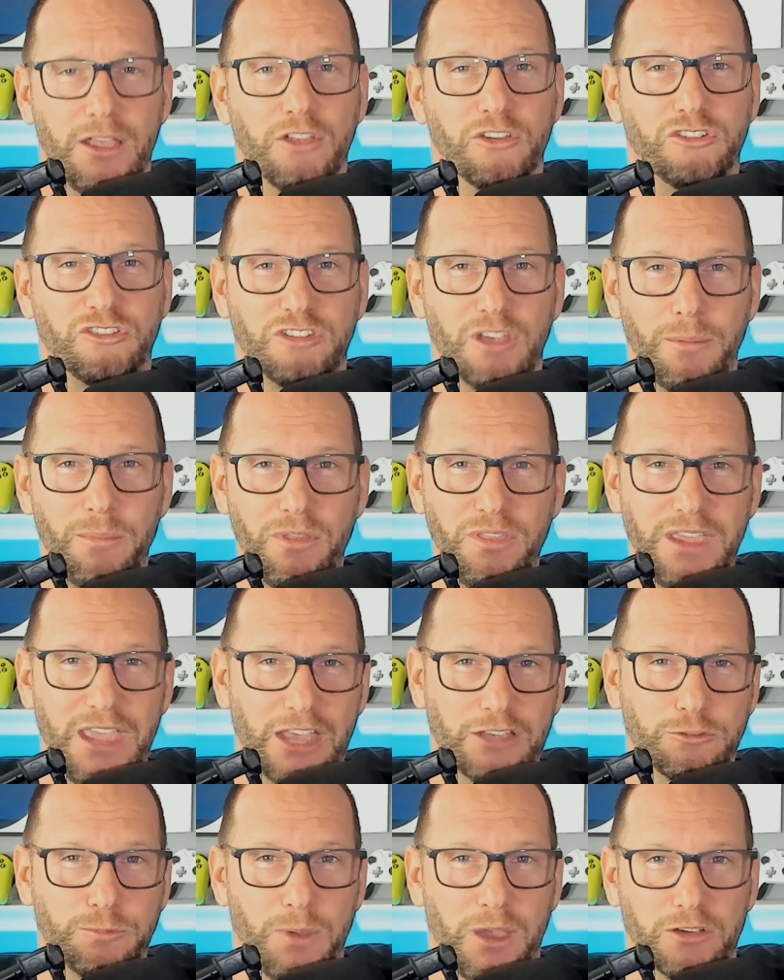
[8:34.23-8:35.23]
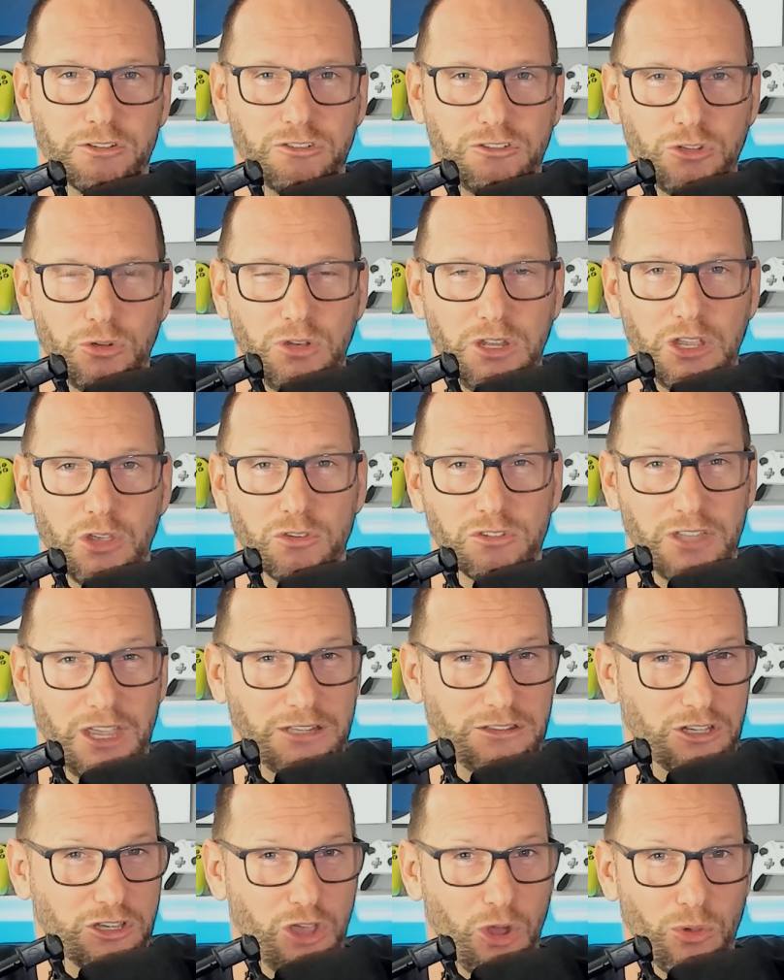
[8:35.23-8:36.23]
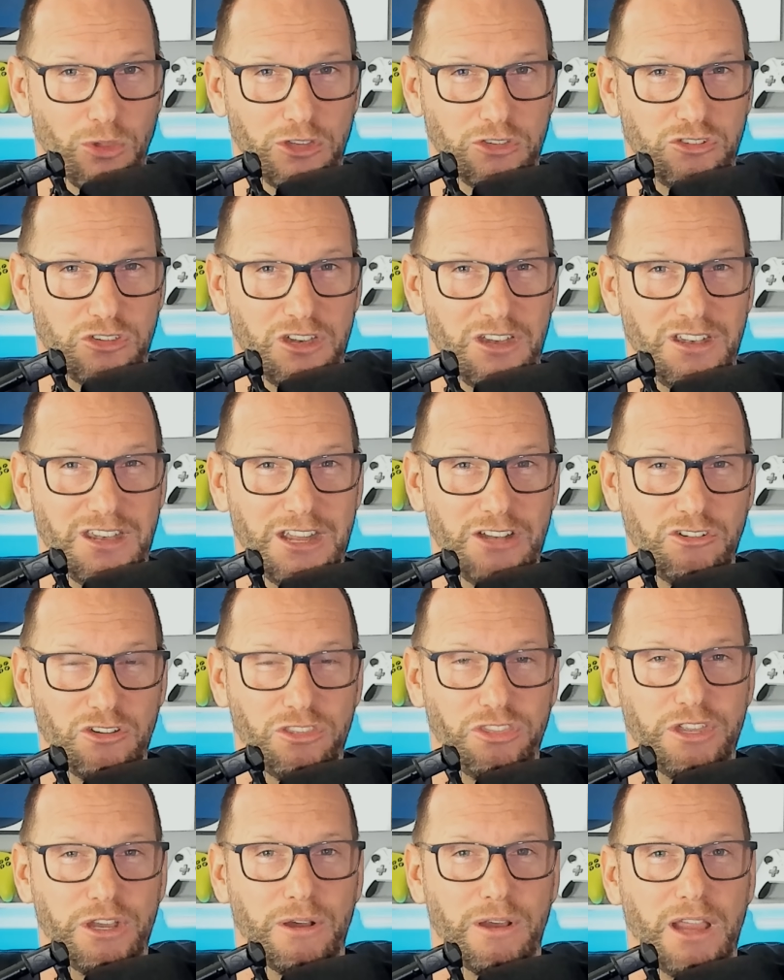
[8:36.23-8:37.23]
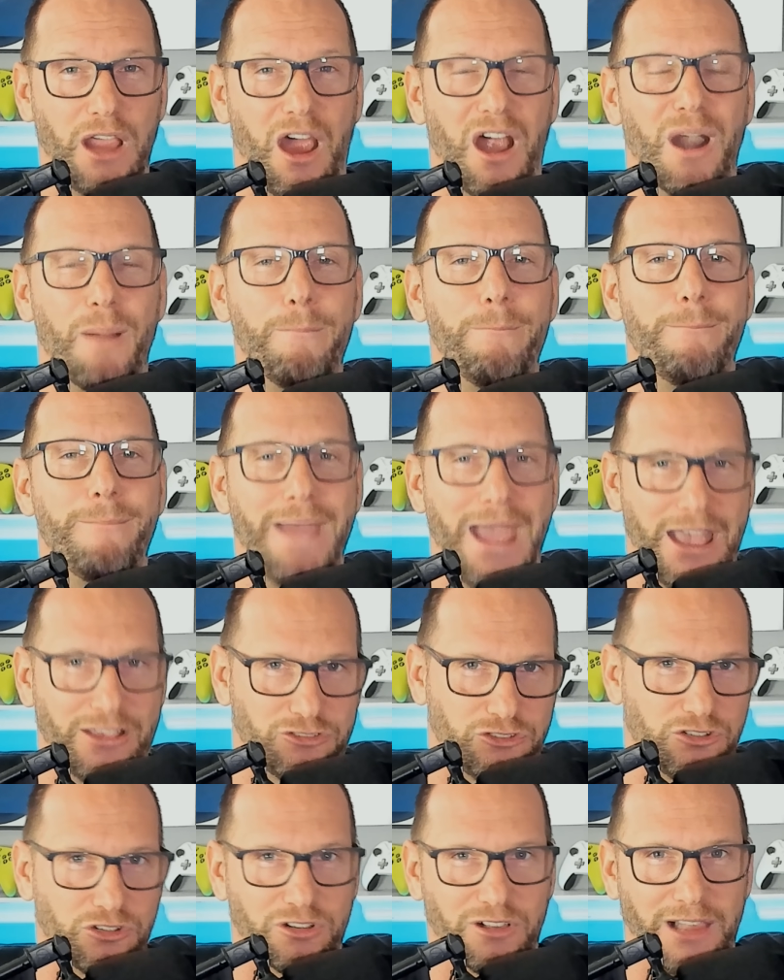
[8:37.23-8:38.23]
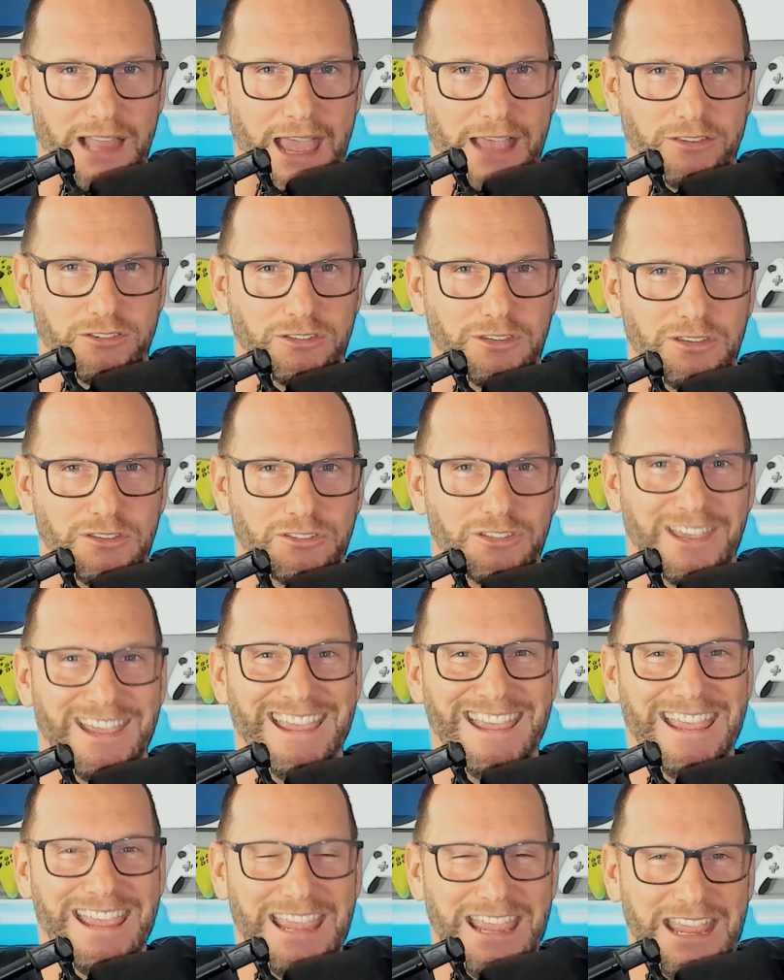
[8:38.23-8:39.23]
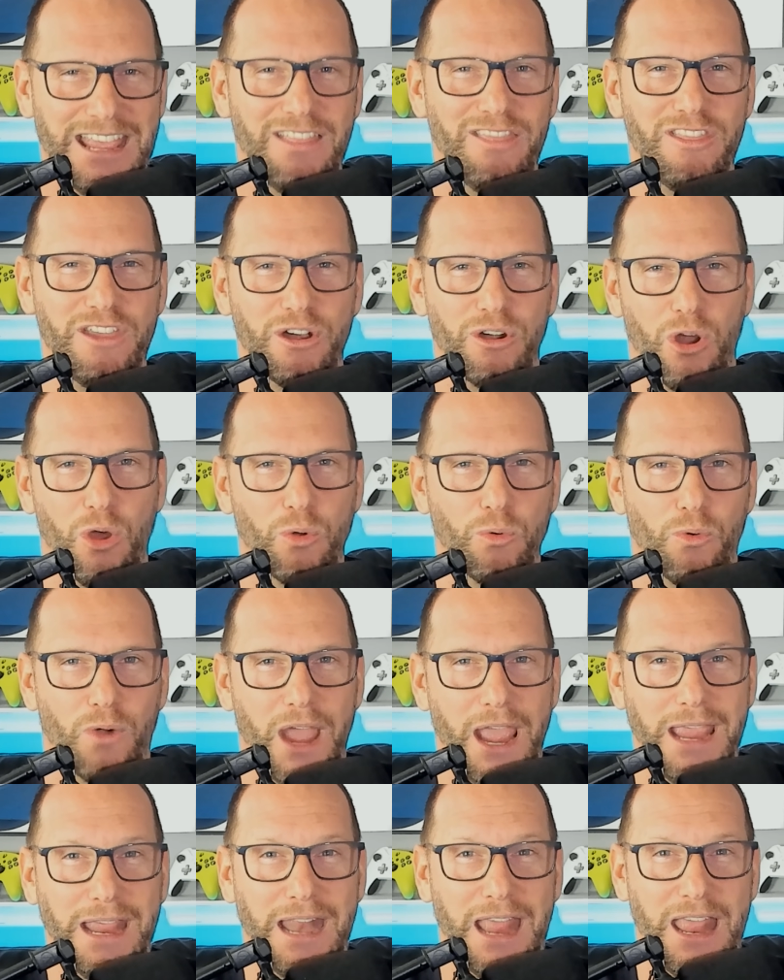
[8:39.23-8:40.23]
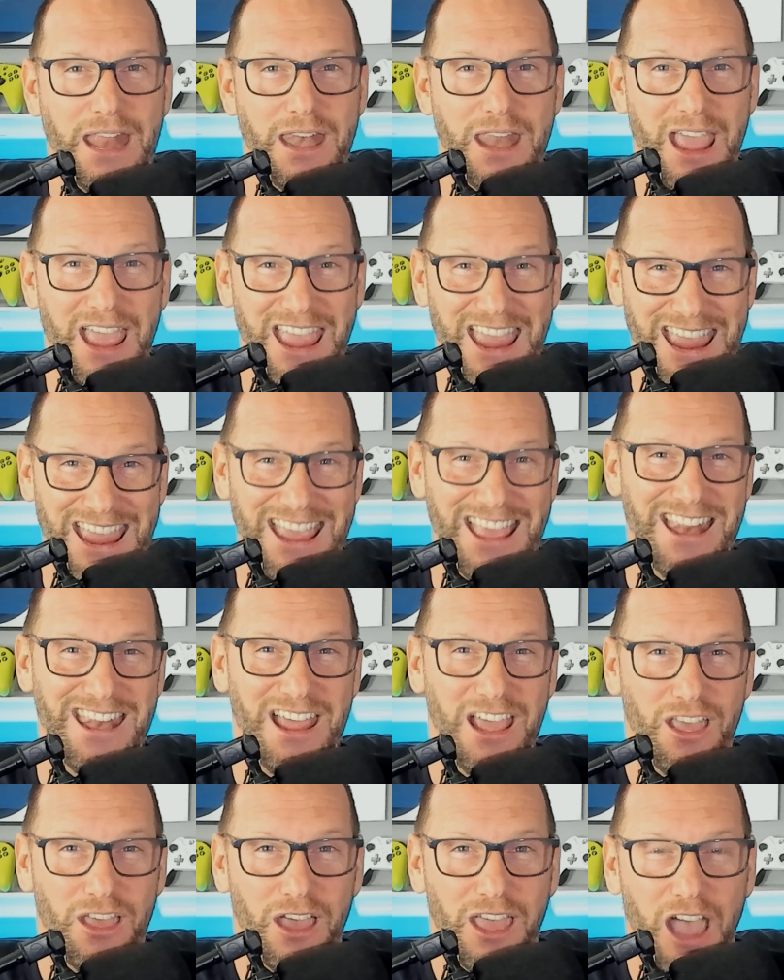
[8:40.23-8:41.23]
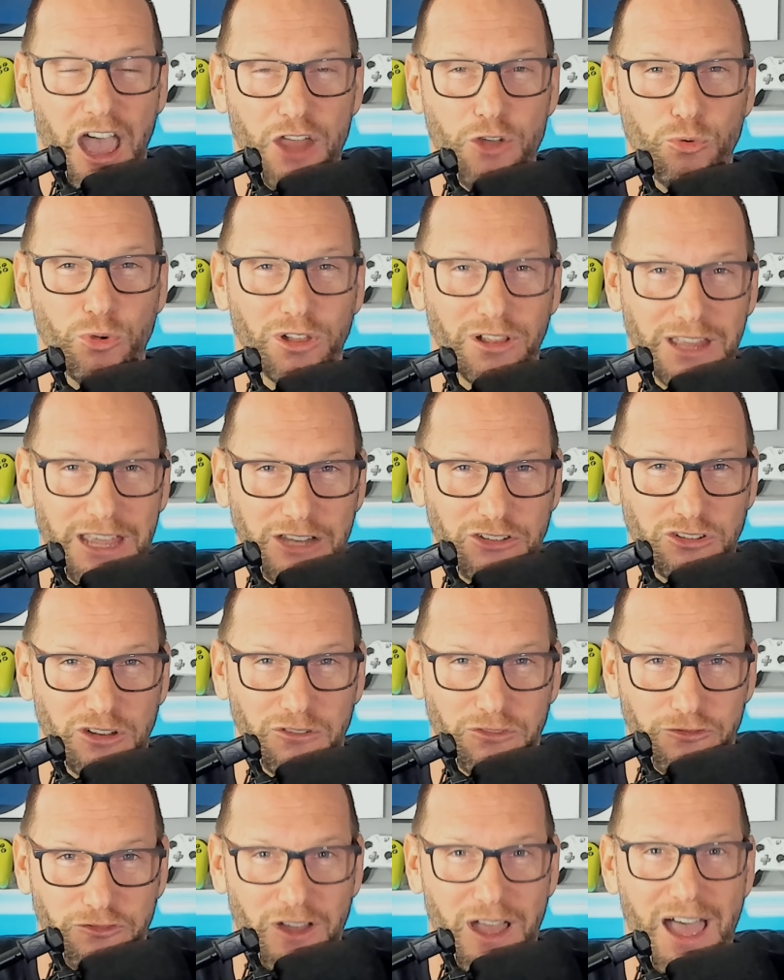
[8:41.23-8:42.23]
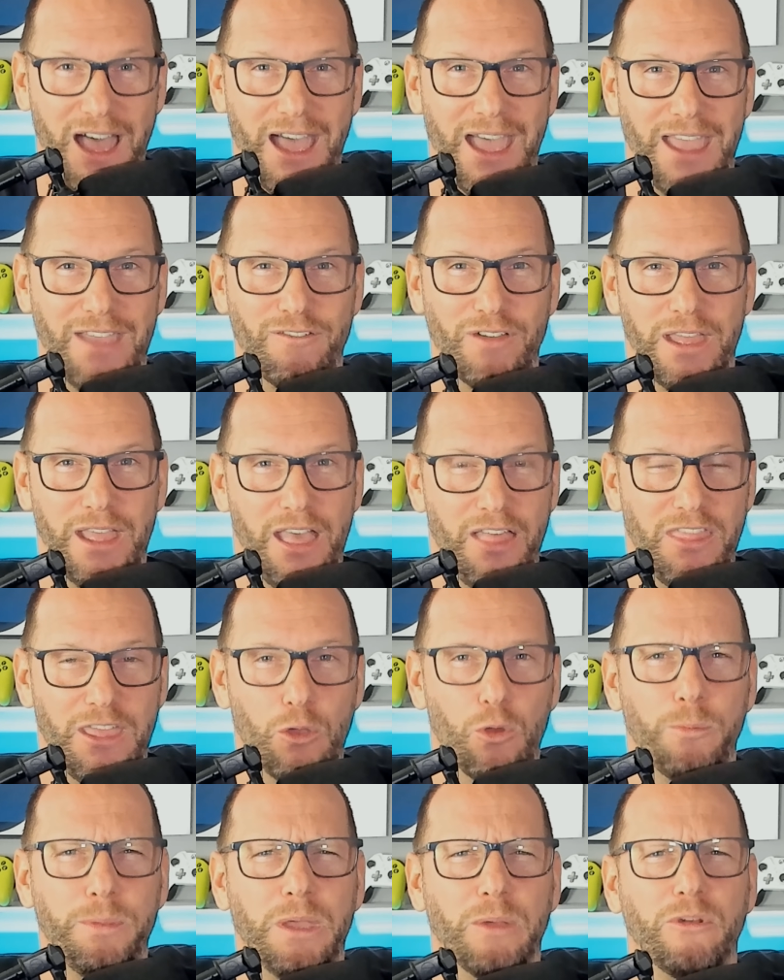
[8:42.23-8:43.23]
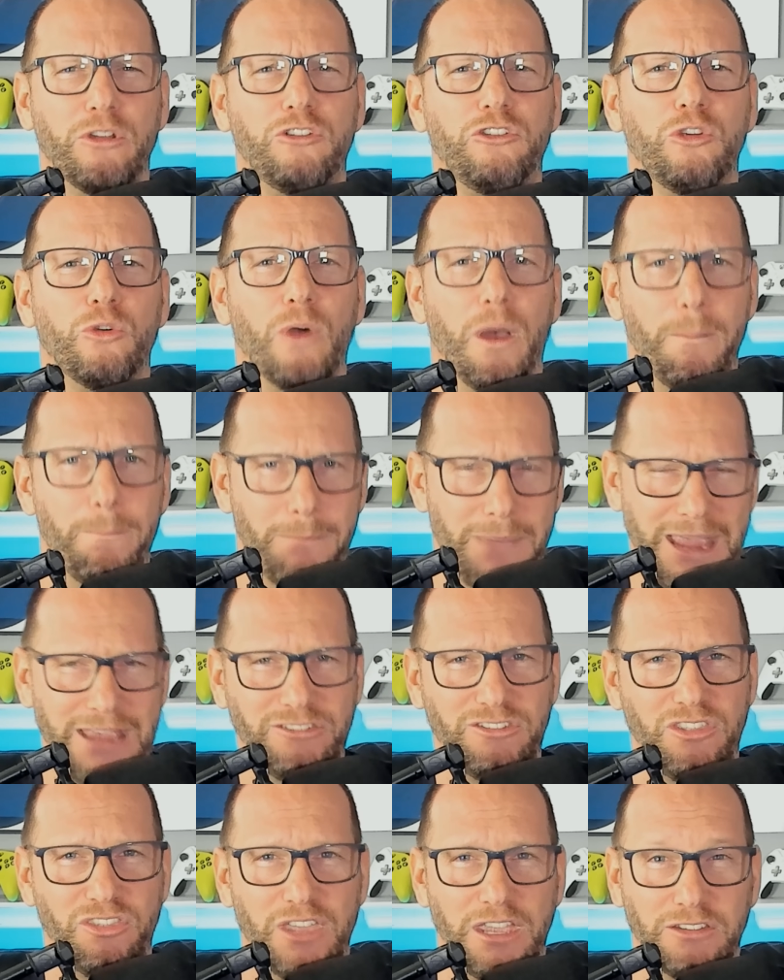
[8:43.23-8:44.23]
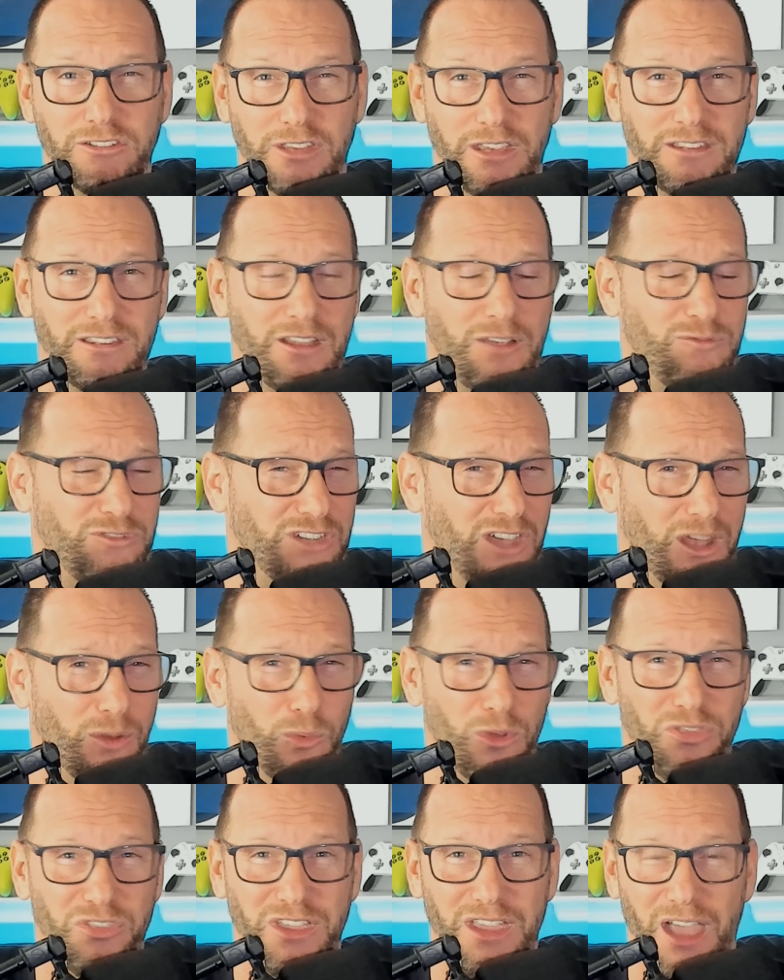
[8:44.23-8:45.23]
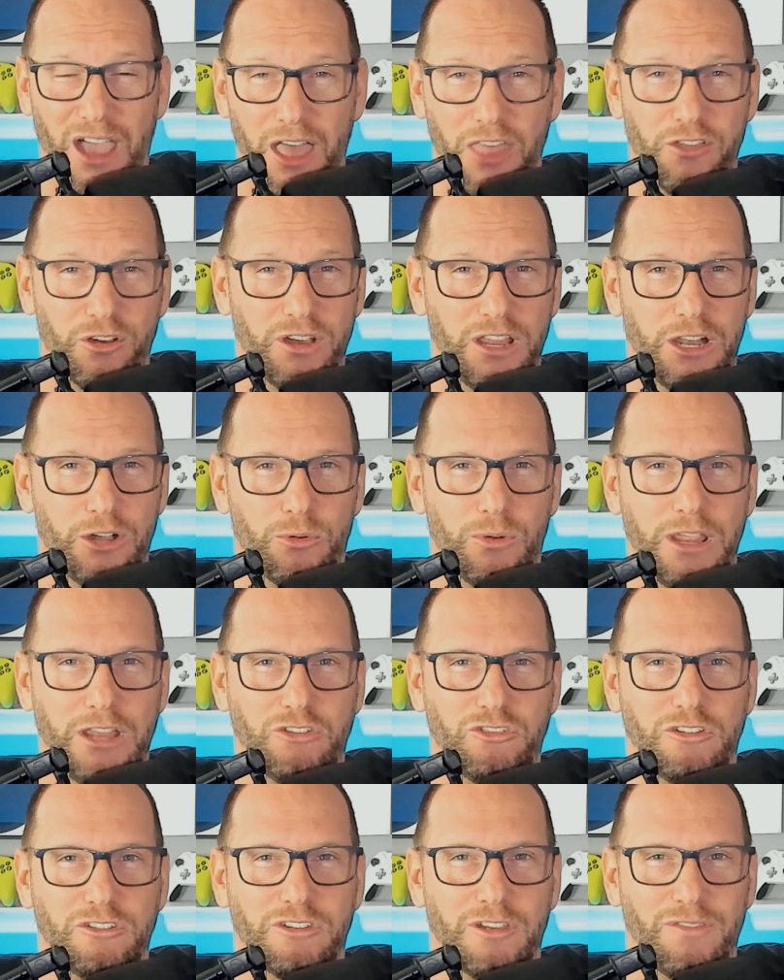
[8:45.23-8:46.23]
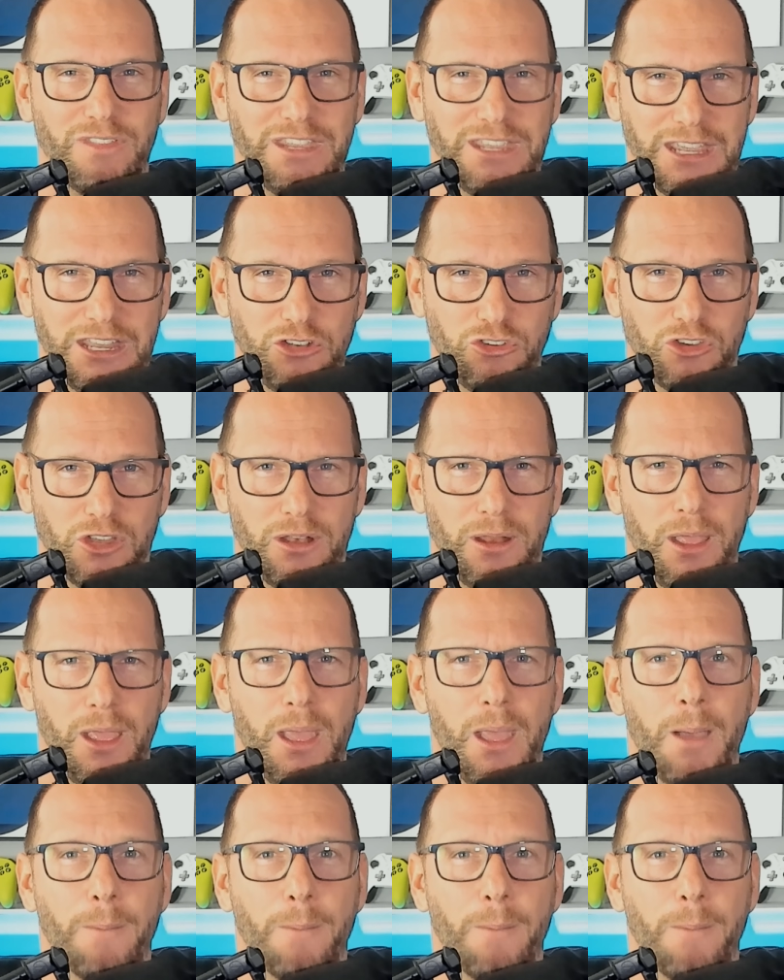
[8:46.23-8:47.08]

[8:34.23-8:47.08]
Some of the Xbox studios, like the Coalition and Ninja Theory, are master classes in their own right and in Unreal Engine 5, they will be able to do amazing things as they've done with the other iterations of the engine.